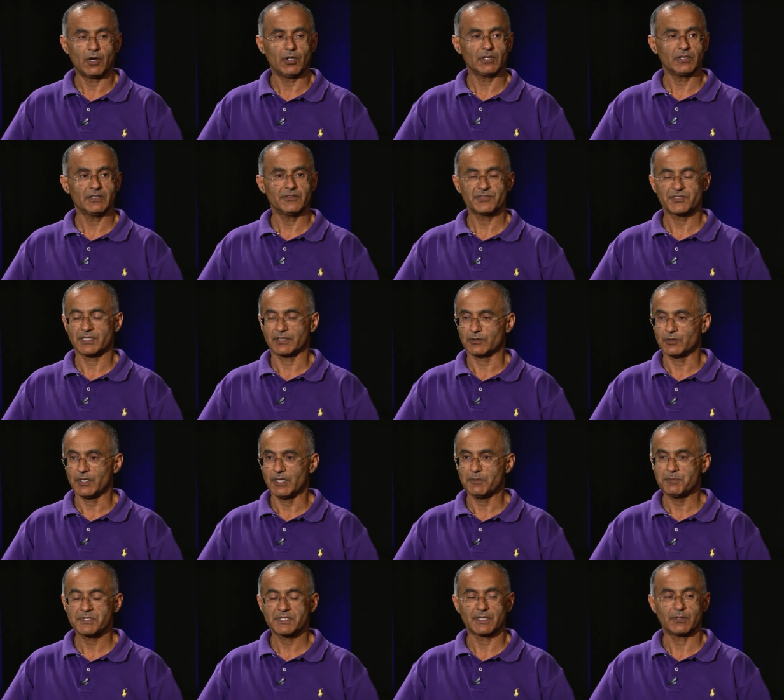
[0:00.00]
olives and
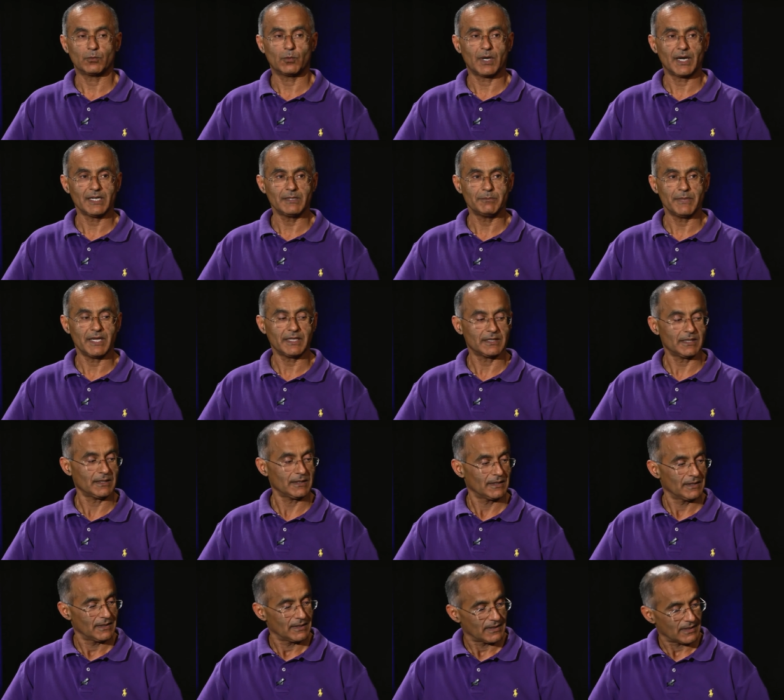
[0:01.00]
grapes and
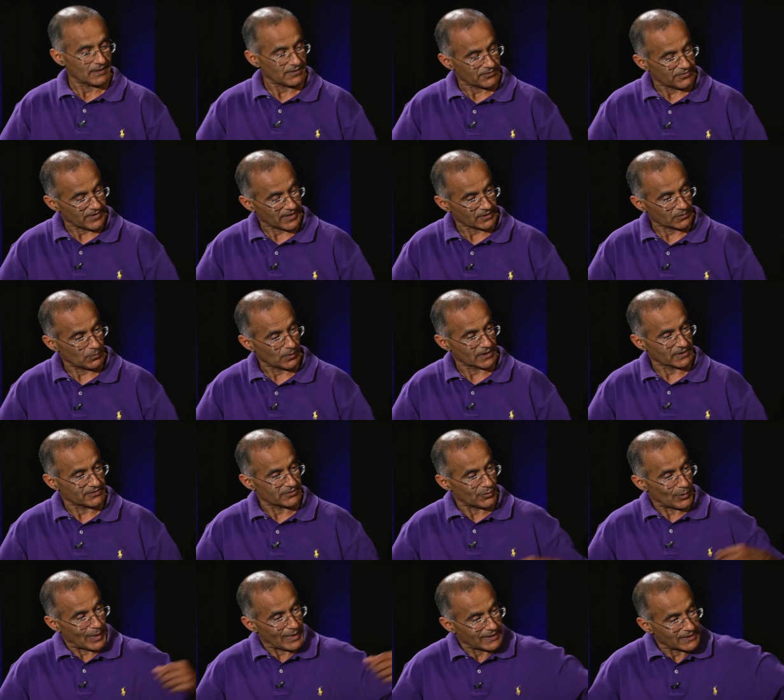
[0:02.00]
winemaking. And in fact, one
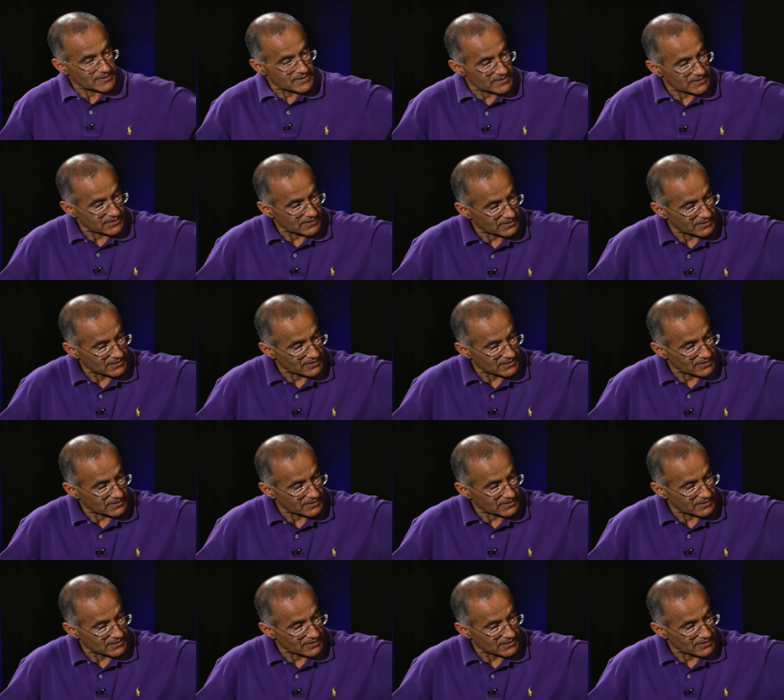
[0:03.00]
of the wines,